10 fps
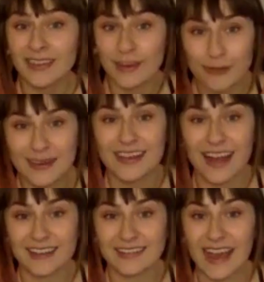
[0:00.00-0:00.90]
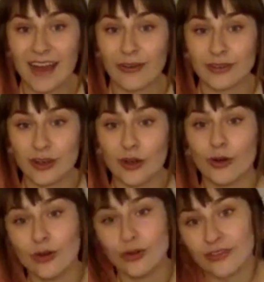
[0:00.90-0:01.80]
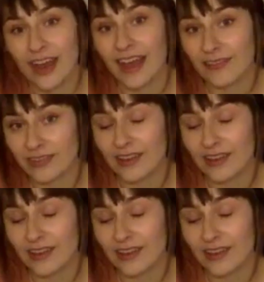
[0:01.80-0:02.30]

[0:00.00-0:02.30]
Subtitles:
they've really got it down, you know, who survives.